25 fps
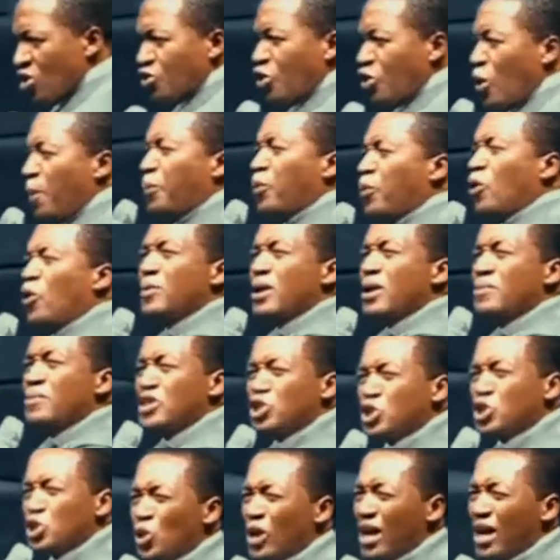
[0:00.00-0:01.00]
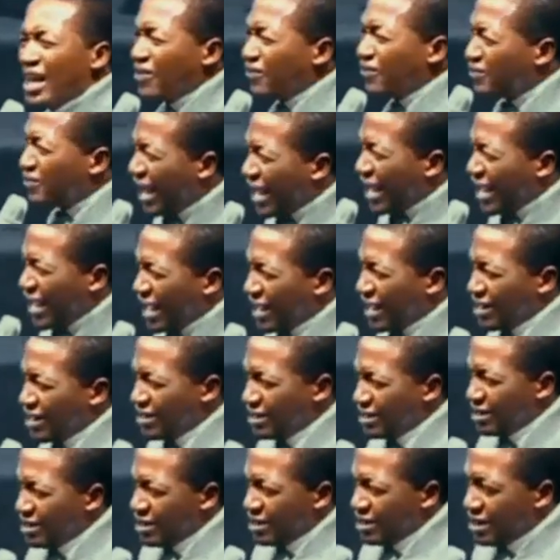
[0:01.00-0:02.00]
The problem is you lack fire.
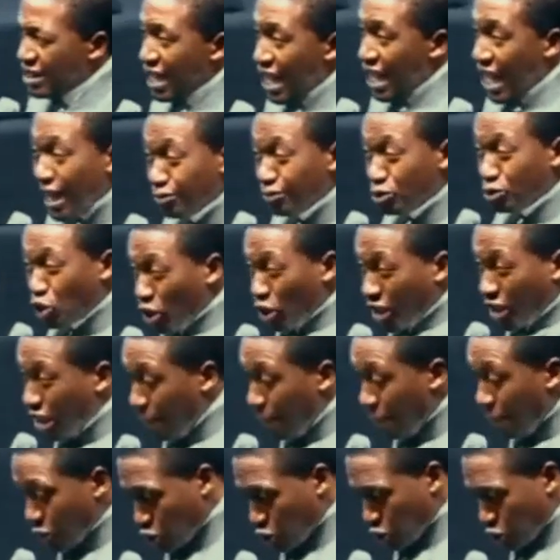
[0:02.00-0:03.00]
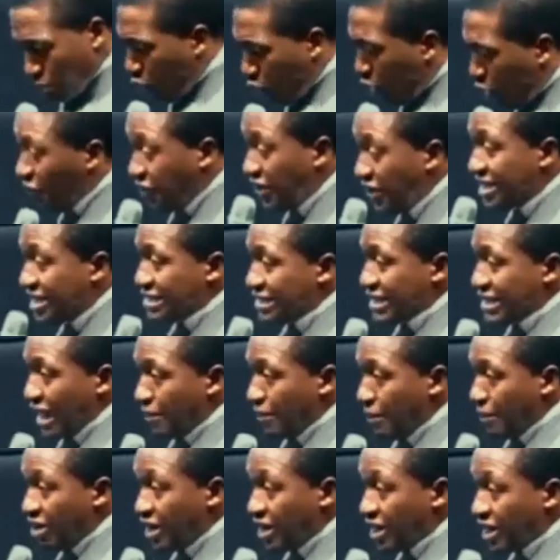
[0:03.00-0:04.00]
I'm talking about small things
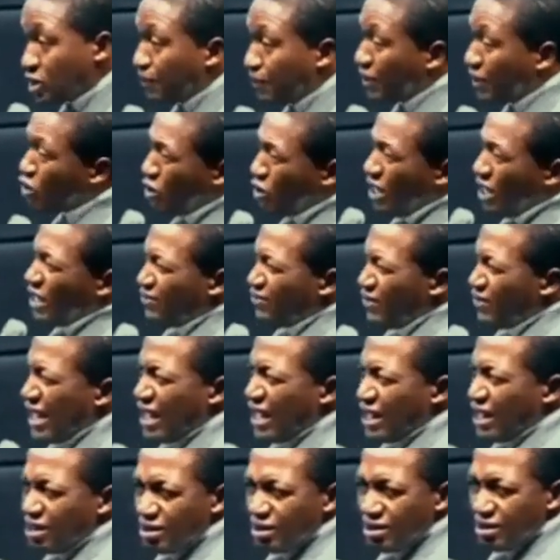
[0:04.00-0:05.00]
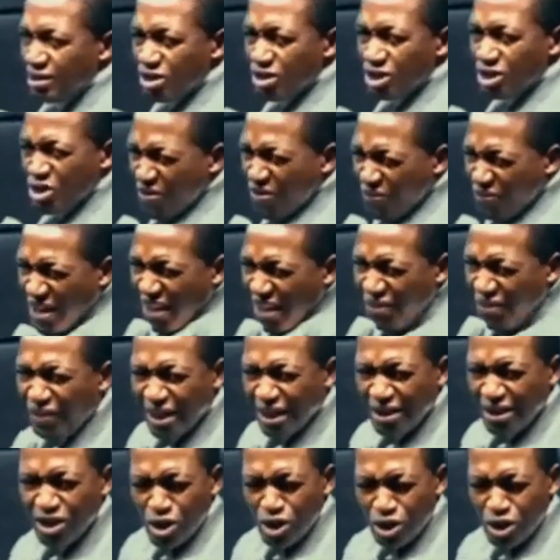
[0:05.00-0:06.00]
like marriage. But you lack fire. You have
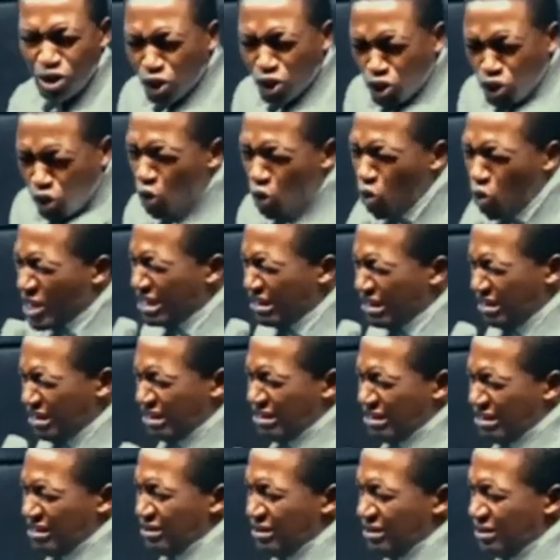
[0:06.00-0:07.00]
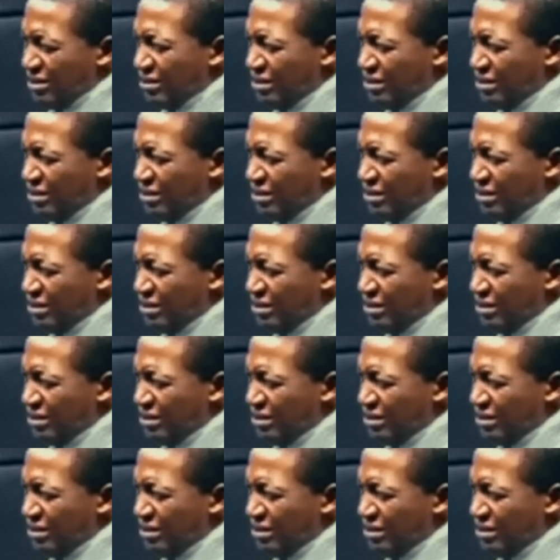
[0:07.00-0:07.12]
nothing. You're too weak.